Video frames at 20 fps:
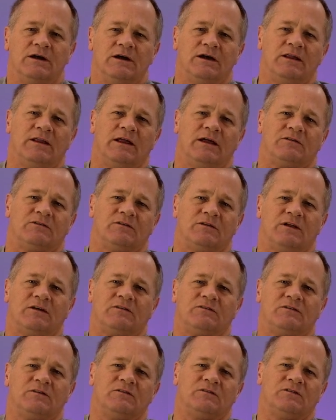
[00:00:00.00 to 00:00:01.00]
and that's
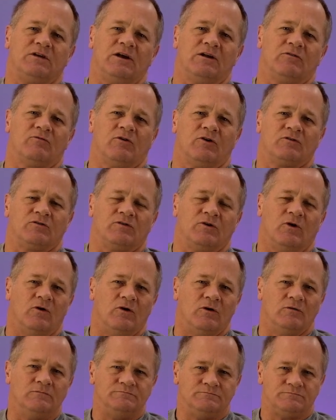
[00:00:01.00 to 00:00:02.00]
that's the state of our
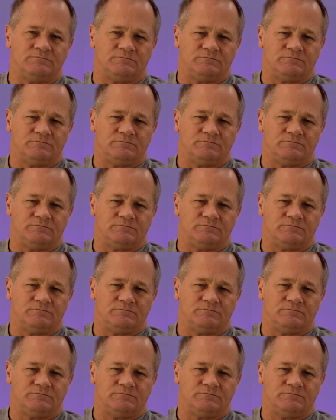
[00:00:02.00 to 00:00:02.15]
soul.